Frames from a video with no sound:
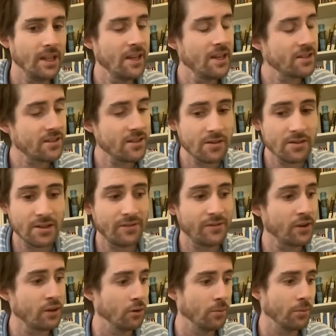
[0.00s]
it's so
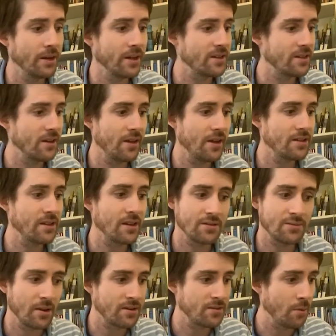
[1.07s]
difficult because uh, as,
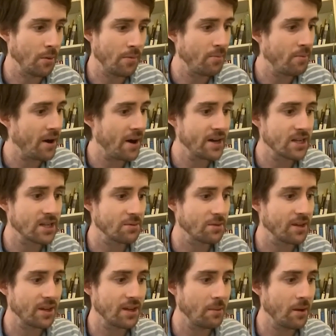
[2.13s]
as, as we were praying, as we are
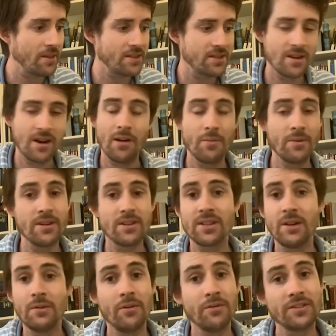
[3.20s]
thinking about the start, we are
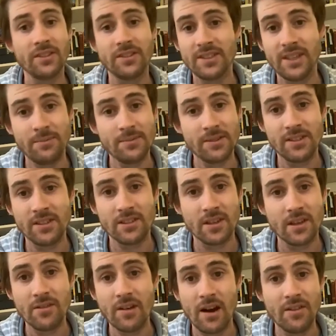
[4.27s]
so often tempted to
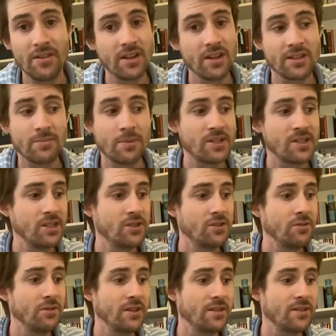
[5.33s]
do that. I think especially
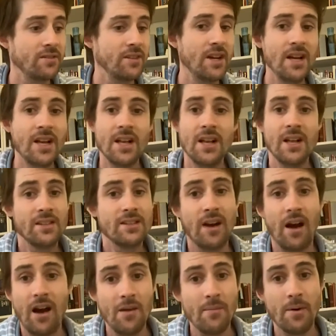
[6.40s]
during this
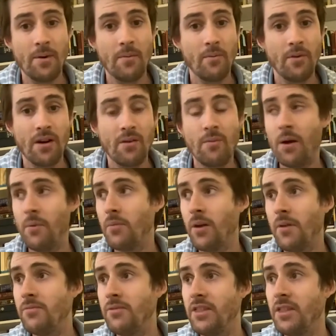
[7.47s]
time when
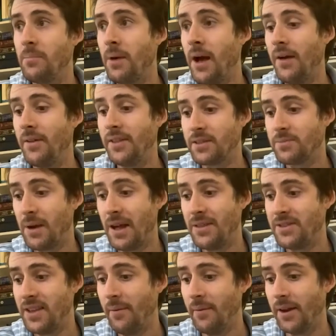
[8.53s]
we're in the this
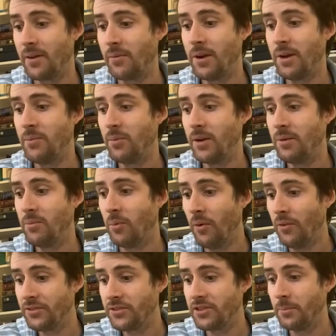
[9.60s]
pandemic we we
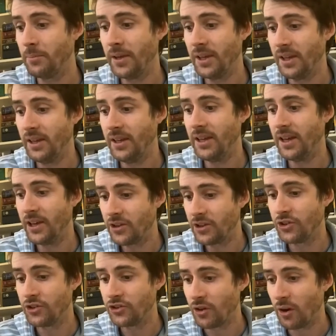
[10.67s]
want to be in
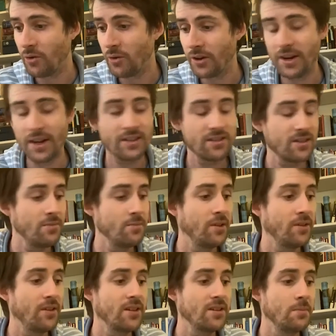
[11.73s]
control and yet so
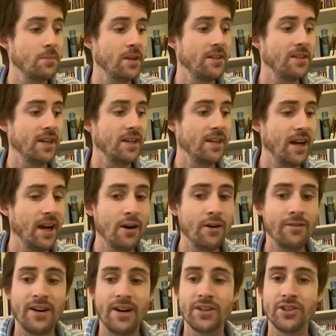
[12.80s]
many things are being taken out
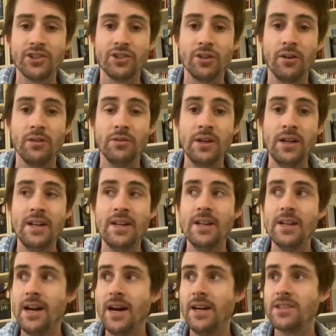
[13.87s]
of our control
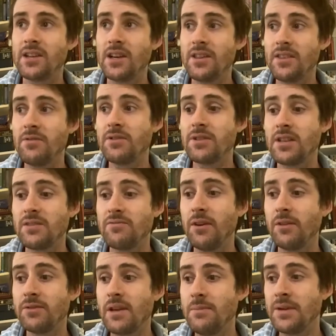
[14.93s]
and so there is this
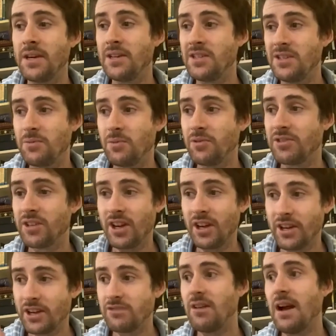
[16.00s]
real temptation to want to
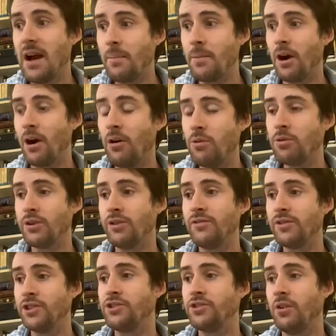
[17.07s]
kind of grab hold
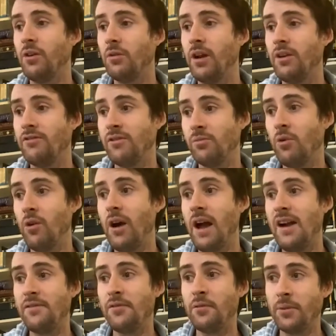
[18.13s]
of control over
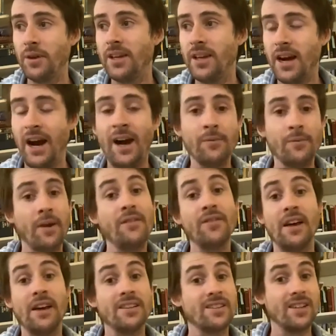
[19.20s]
whatever we can whether
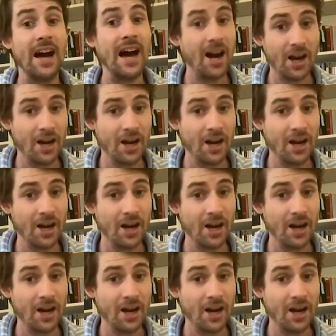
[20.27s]
that's at